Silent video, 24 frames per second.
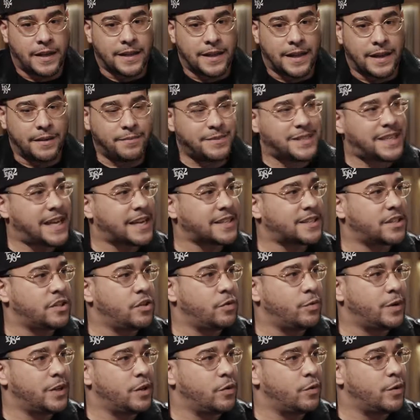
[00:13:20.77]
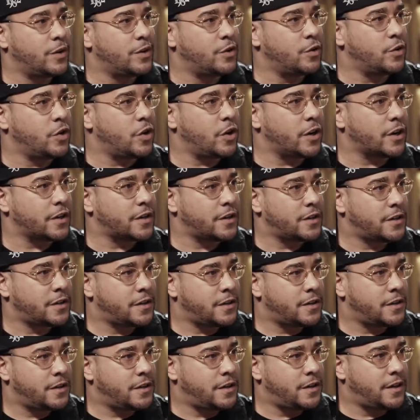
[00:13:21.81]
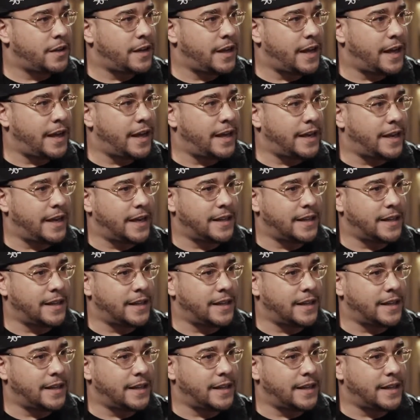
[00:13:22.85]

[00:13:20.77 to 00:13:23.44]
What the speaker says: him texting you when you were in New York, and